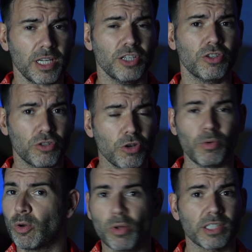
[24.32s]
need to do.
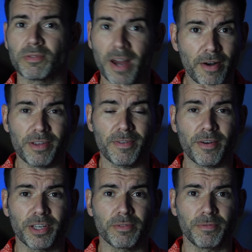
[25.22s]
It all gets very,
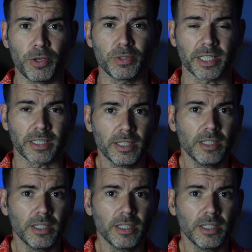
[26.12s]
very confusing.